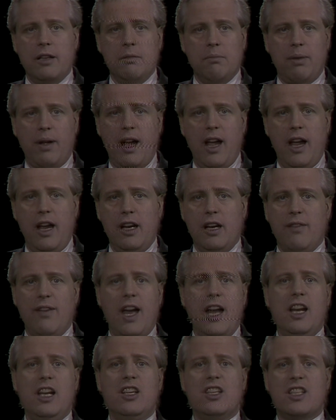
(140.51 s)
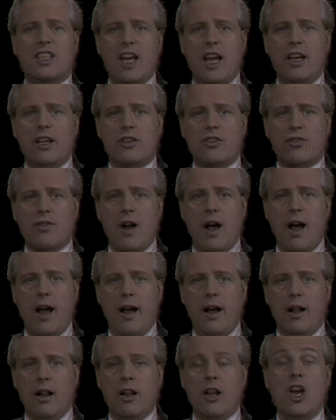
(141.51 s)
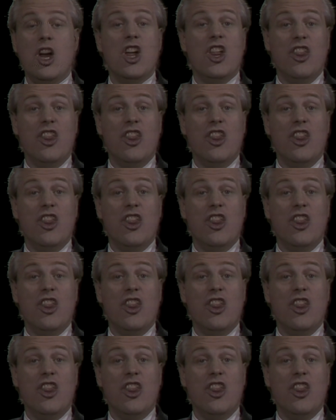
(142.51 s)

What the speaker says: and pain of any Senate trial.